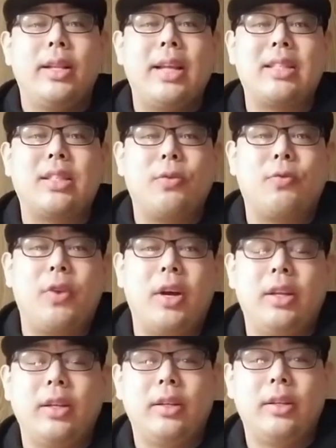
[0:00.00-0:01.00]
That's the
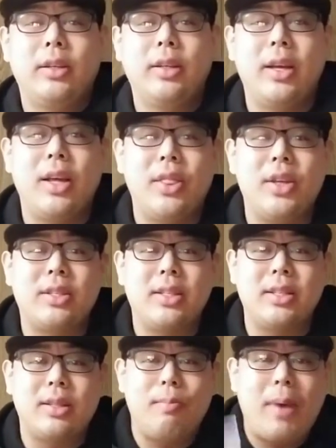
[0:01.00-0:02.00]
front. This
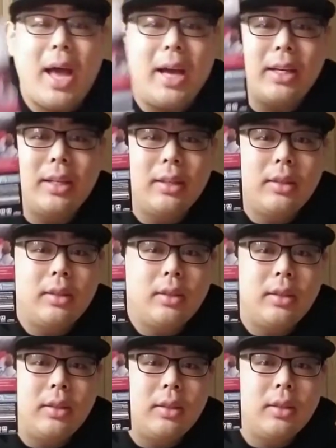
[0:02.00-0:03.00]
is the back.
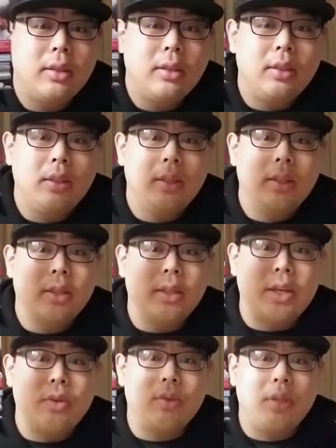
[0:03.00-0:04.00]

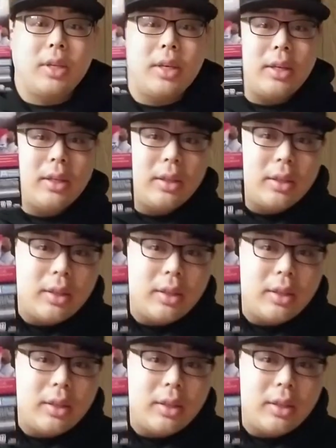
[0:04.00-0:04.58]
Can you see it?